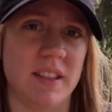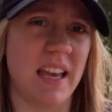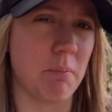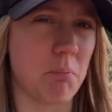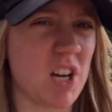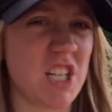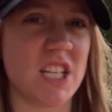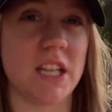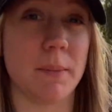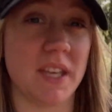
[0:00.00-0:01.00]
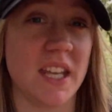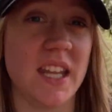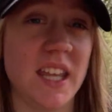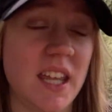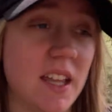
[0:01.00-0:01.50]
that much in the
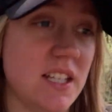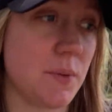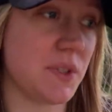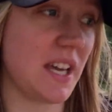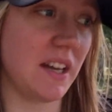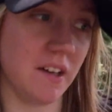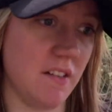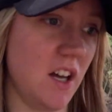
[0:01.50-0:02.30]
beginning. She was kind of